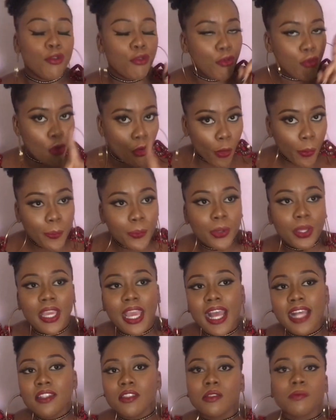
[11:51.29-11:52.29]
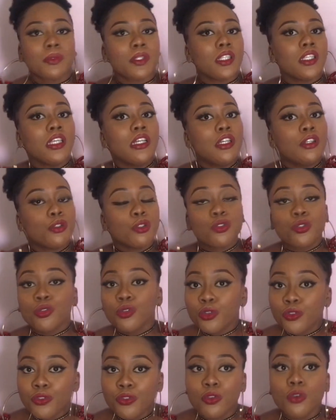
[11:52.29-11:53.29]
Nope, it has to be
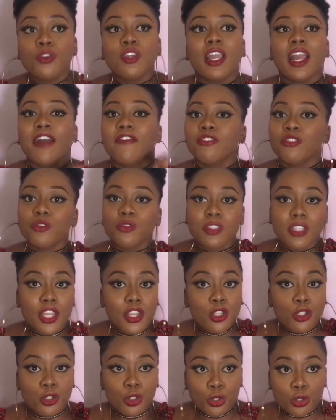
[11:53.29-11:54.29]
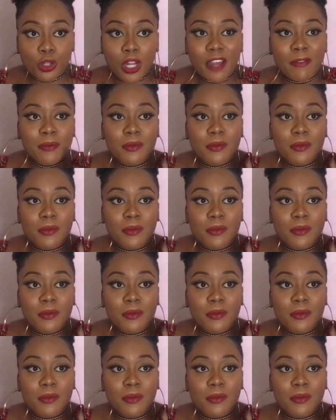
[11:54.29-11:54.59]
truthful. You have to say the truth.